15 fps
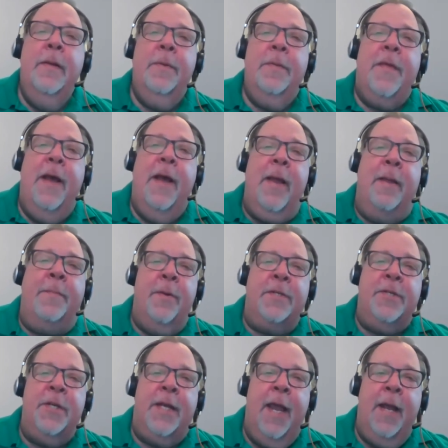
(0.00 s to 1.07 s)
But that may be
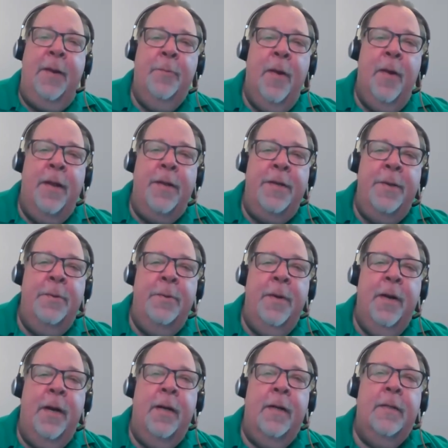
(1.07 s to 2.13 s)
what you get when
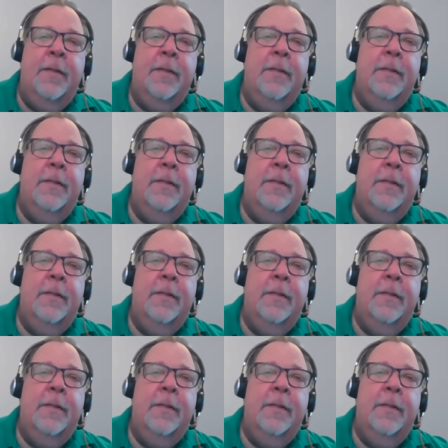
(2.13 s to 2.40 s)
you